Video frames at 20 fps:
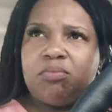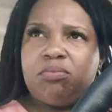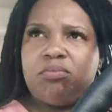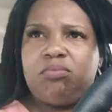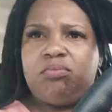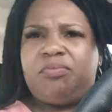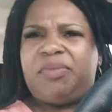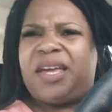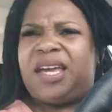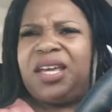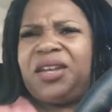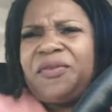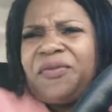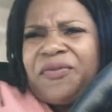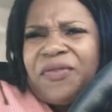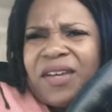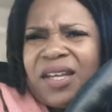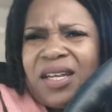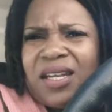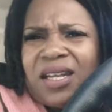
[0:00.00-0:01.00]
They get
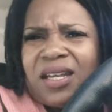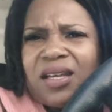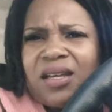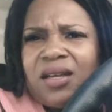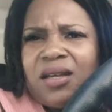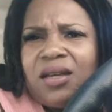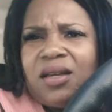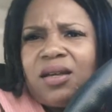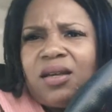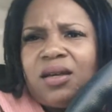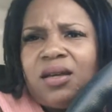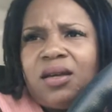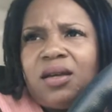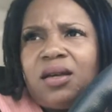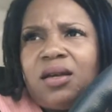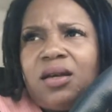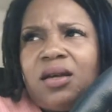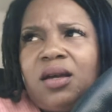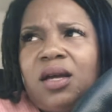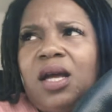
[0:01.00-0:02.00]
offended.
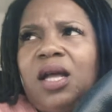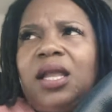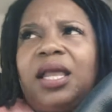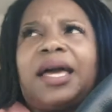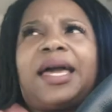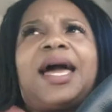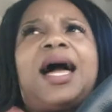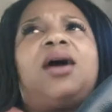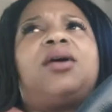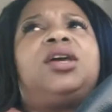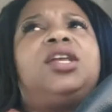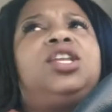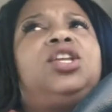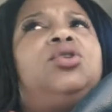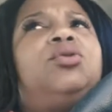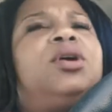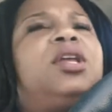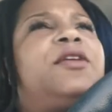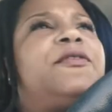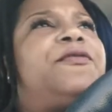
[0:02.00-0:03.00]
Like, how can
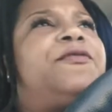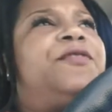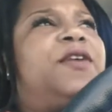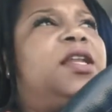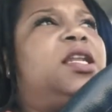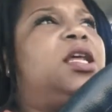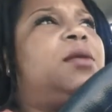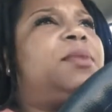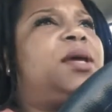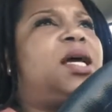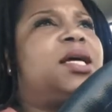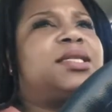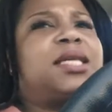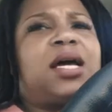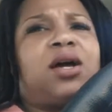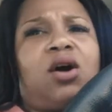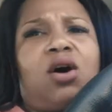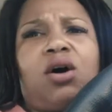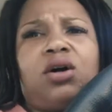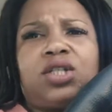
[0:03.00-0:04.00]
you get offended because
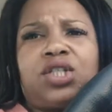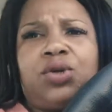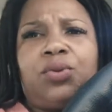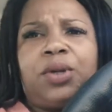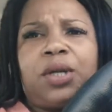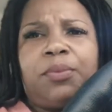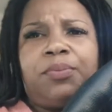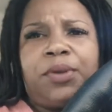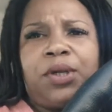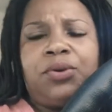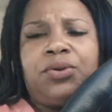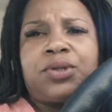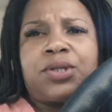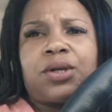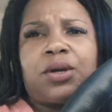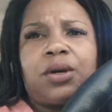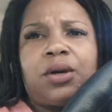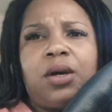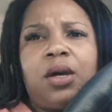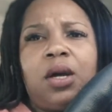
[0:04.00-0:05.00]
I called you an
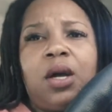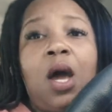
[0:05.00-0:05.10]
abuser?